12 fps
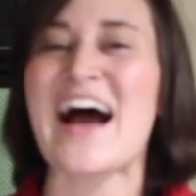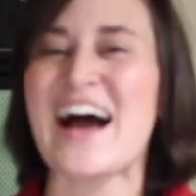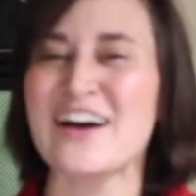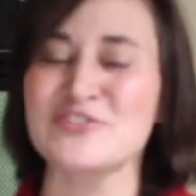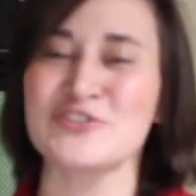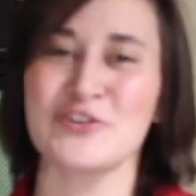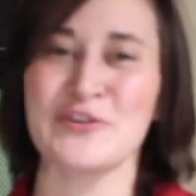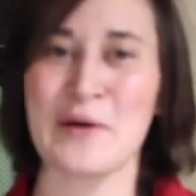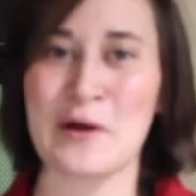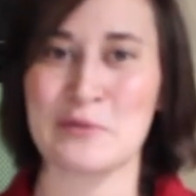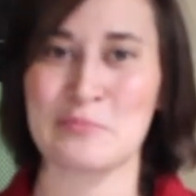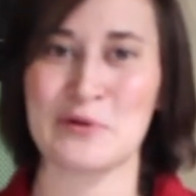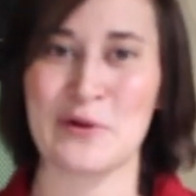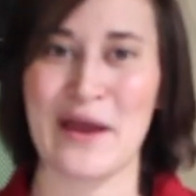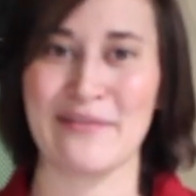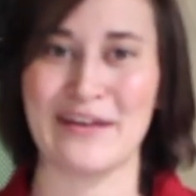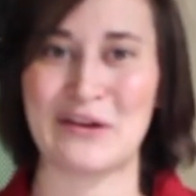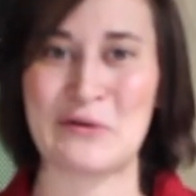I'll show you how to
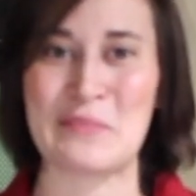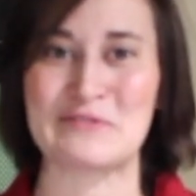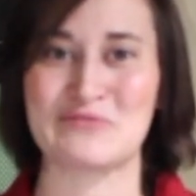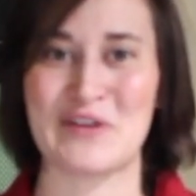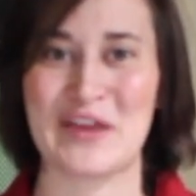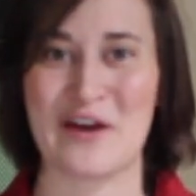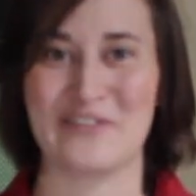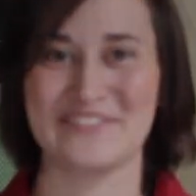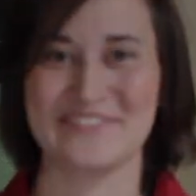puree later in this video.